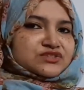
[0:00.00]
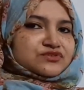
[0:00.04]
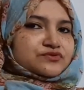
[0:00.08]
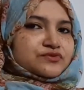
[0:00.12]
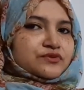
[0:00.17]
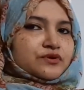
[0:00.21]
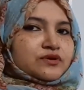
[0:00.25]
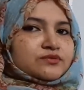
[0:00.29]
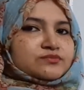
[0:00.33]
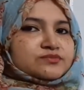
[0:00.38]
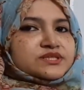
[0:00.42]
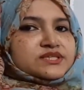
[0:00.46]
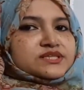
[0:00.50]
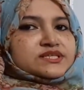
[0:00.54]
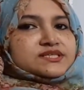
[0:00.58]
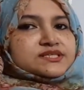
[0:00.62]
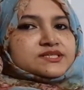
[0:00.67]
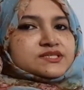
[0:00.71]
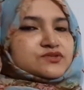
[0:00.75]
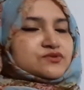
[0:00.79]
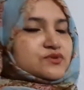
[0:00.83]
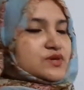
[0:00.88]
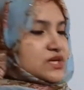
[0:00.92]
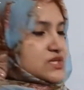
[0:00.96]
from
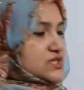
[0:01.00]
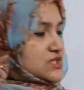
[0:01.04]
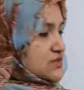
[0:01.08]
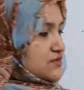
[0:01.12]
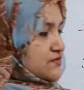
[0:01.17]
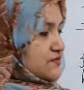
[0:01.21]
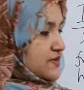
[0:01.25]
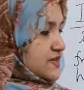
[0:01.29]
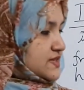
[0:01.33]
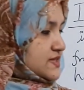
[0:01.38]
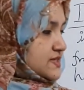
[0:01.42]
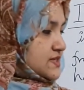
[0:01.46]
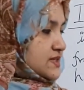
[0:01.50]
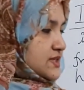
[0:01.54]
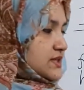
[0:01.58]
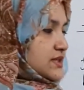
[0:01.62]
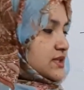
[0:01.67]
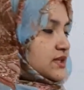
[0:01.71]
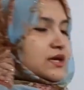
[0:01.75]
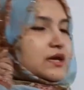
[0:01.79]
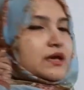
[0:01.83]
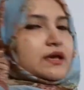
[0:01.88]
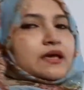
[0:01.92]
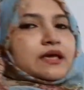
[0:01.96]
this reaction vessel.
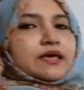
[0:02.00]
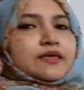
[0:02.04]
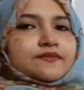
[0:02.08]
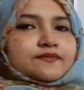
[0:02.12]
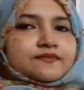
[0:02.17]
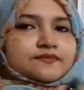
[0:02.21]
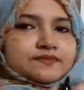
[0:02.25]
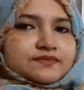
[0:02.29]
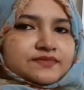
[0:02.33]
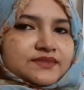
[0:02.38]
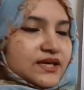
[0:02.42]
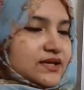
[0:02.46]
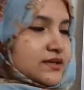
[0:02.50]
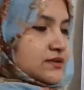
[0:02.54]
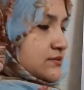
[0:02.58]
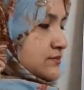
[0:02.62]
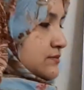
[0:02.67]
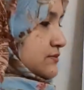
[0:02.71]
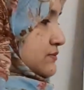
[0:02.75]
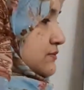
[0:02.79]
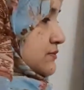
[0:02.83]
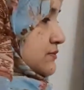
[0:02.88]
Then